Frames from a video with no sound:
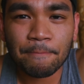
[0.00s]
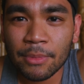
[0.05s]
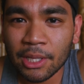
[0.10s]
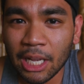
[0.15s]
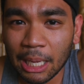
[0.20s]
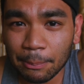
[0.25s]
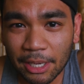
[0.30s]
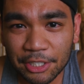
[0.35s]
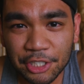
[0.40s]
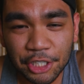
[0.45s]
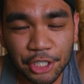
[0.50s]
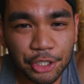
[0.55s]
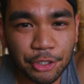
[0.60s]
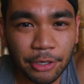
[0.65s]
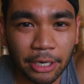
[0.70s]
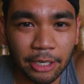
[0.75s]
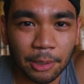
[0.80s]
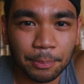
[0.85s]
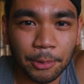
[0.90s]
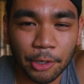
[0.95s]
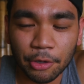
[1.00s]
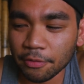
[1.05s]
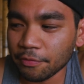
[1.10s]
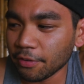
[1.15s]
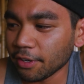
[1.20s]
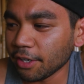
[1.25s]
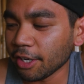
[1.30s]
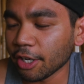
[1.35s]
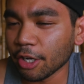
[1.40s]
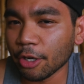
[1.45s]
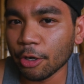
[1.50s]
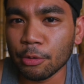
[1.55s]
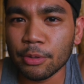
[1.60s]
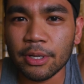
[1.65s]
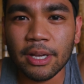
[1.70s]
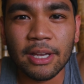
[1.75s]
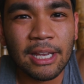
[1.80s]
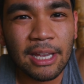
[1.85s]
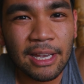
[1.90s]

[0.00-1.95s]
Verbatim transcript: I'm actually just trying to upload a video.